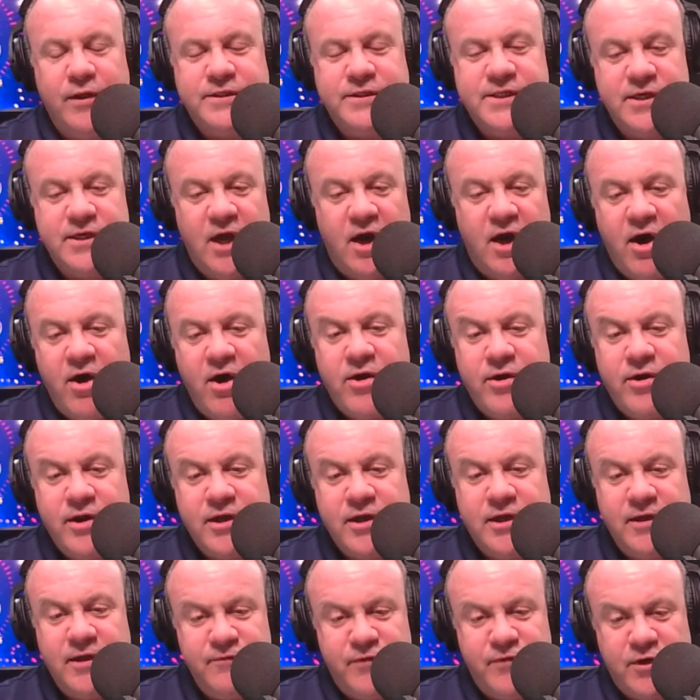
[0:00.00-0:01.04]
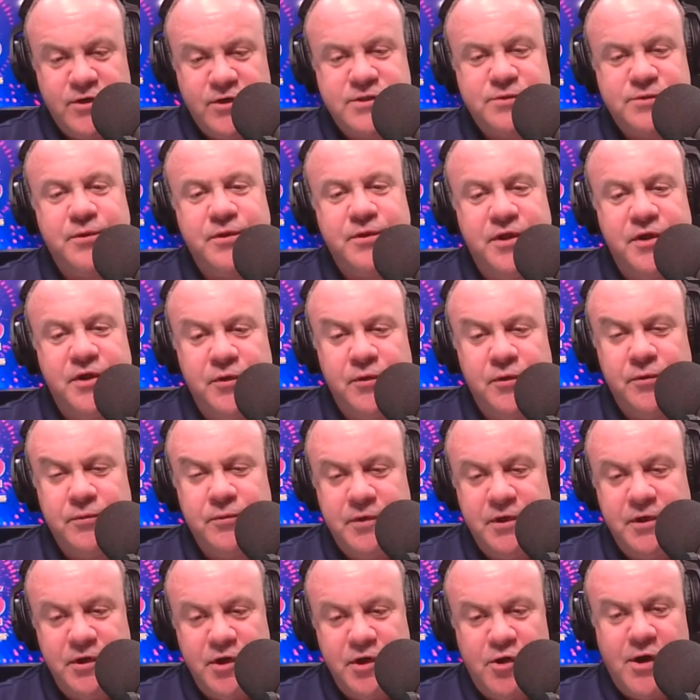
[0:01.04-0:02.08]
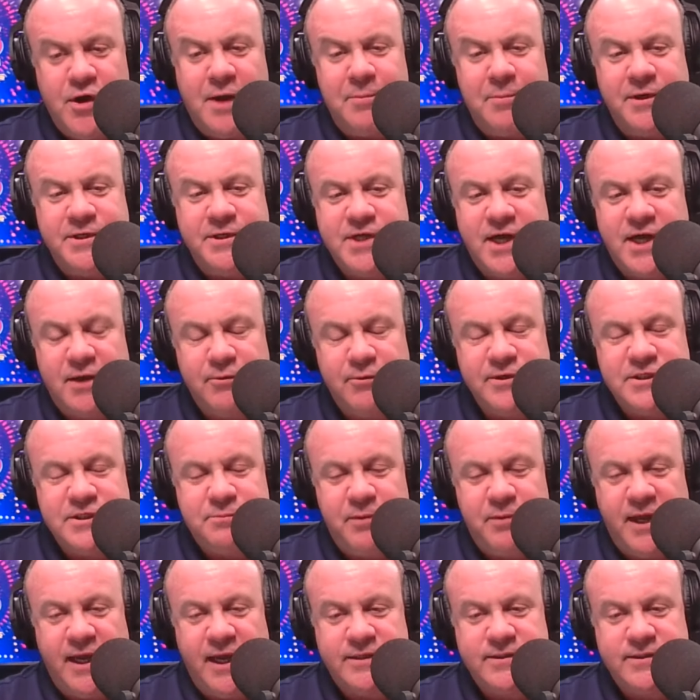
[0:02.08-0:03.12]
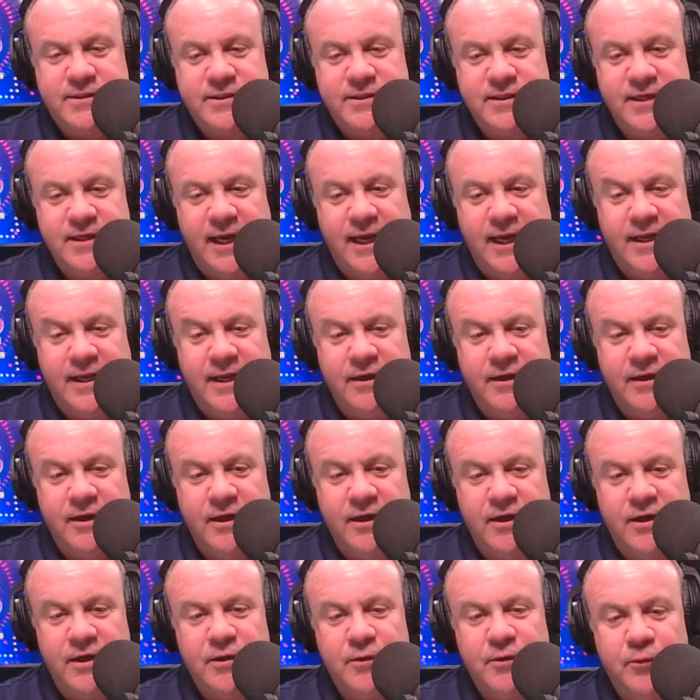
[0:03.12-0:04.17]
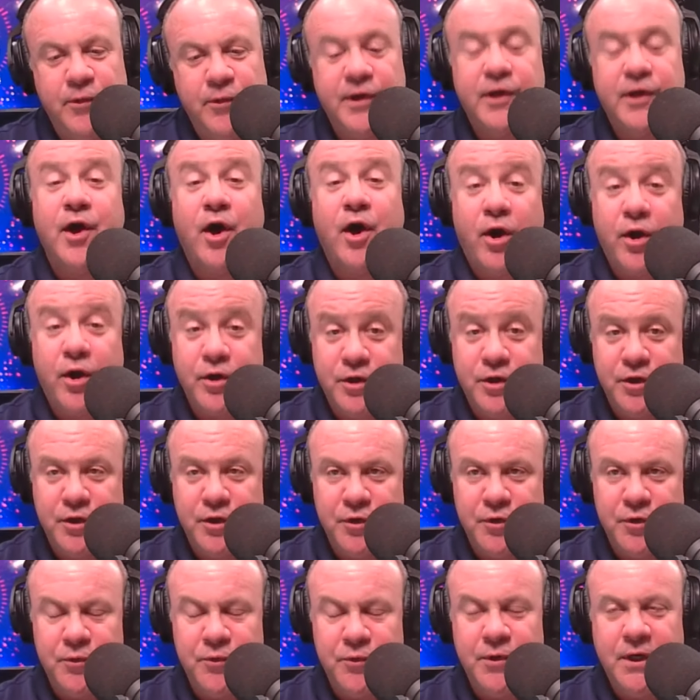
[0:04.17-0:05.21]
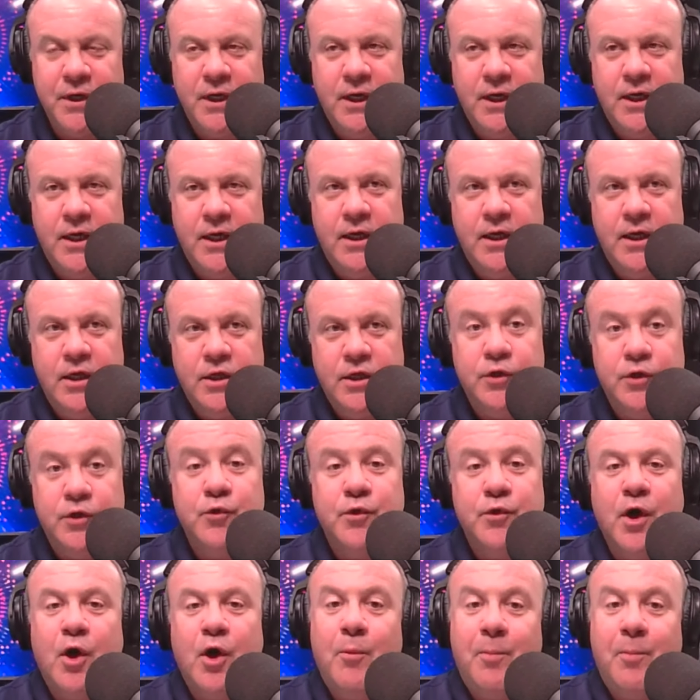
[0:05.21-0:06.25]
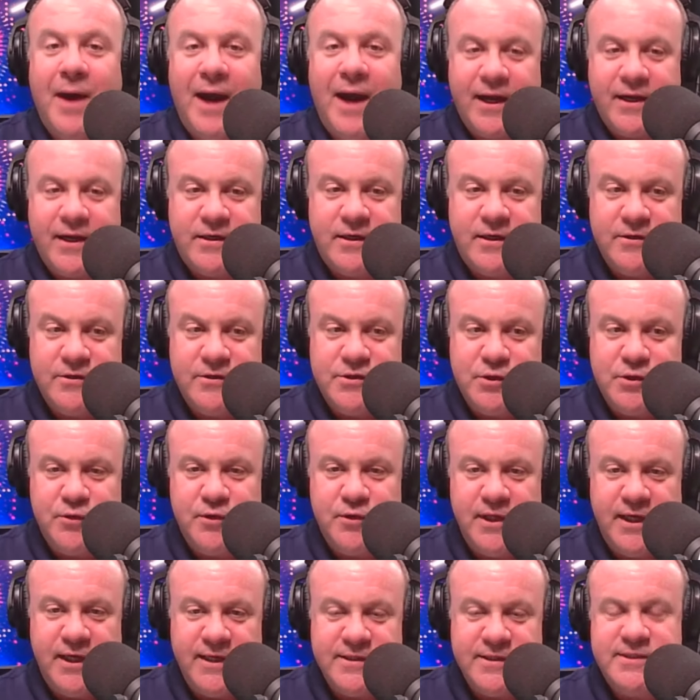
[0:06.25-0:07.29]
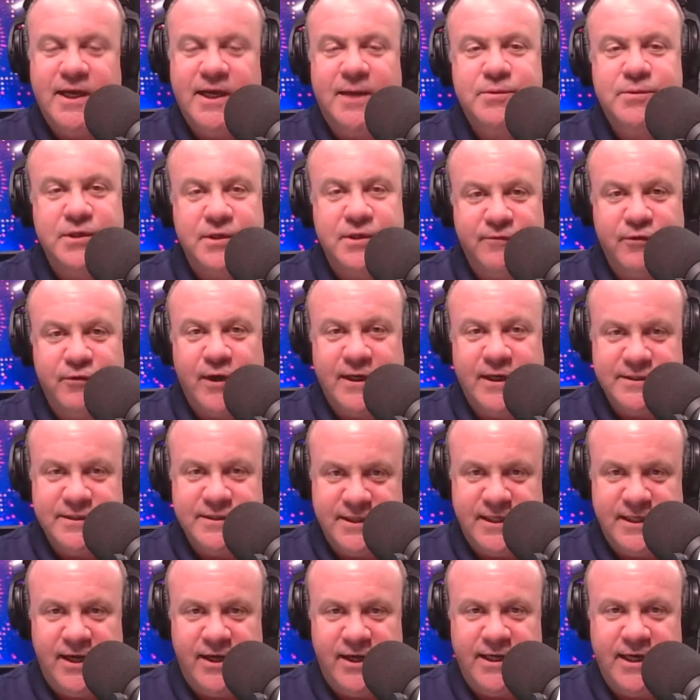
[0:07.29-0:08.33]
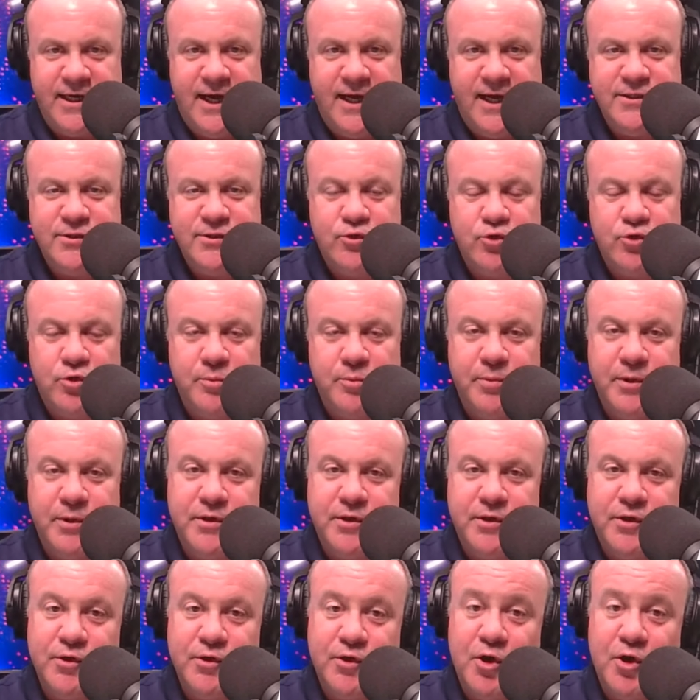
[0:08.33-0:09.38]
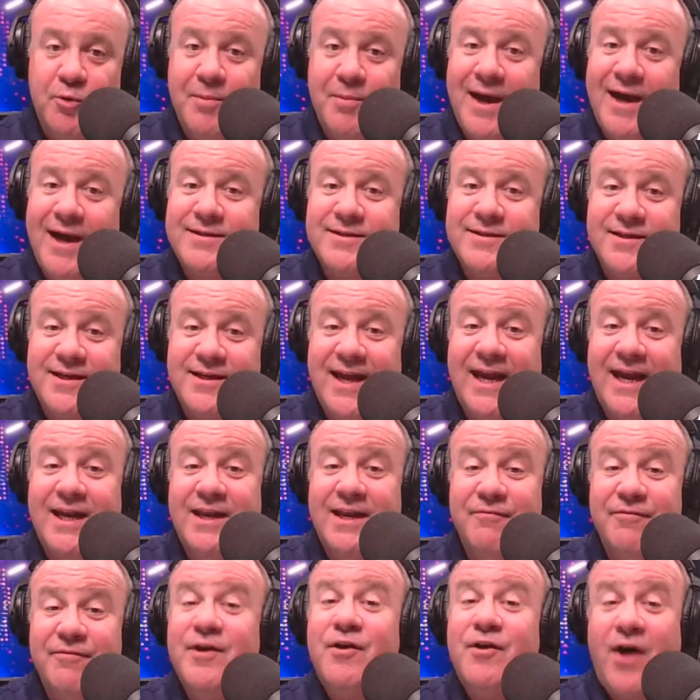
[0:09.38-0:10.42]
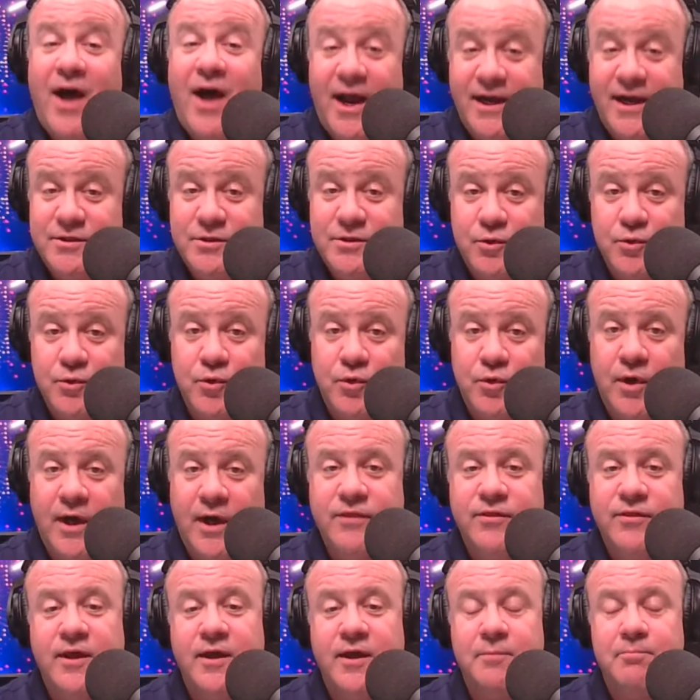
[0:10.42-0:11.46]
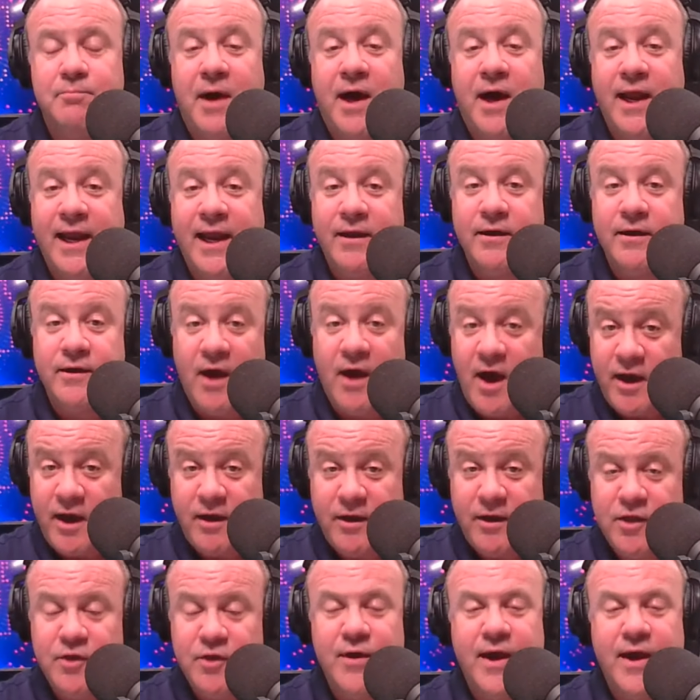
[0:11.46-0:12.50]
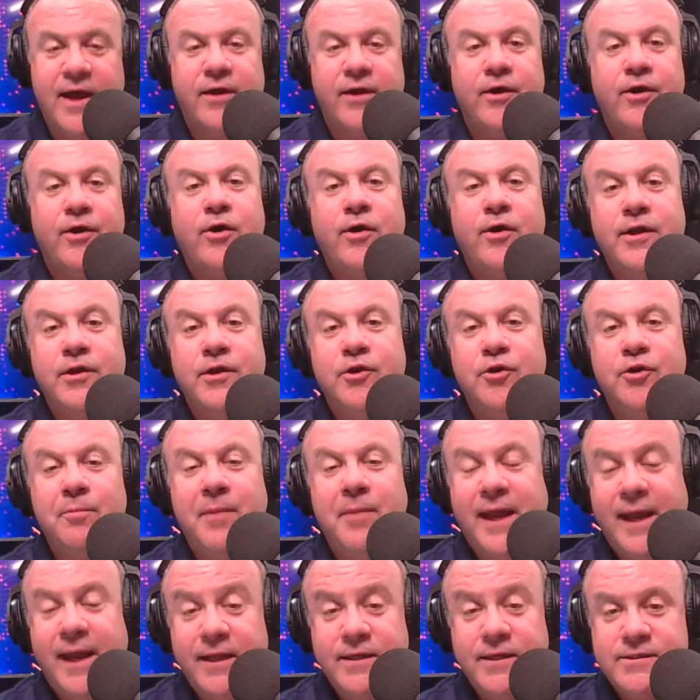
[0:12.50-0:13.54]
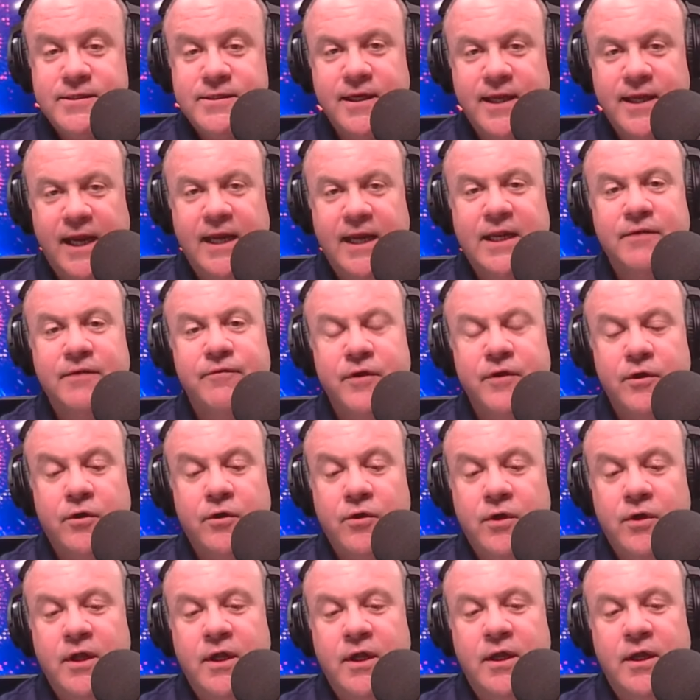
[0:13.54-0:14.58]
it's an honor to converse with you. You know how much I respect and regard you. You go back to the inception of Grayson County High School, but you go back to Caneyville High School. I think my Aunt Donna, you had her in your bands at Caneyville.